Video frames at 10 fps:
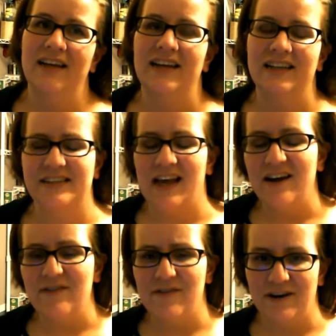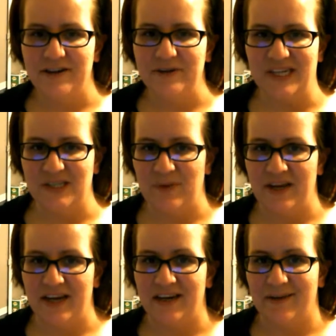it's kind of hard to
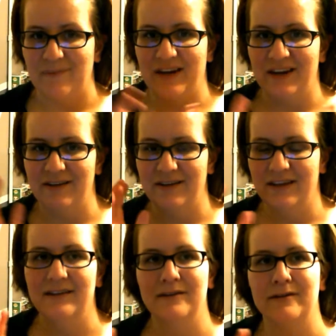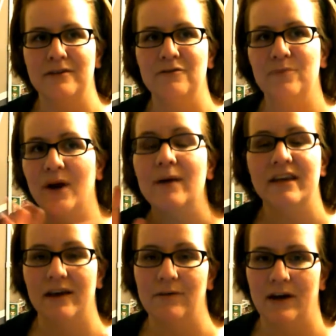explain. I mean, you'd probably
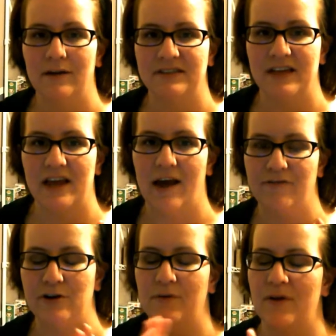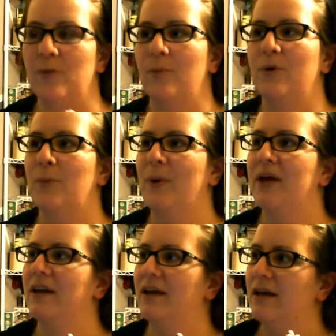get what I was saying after you read the book, but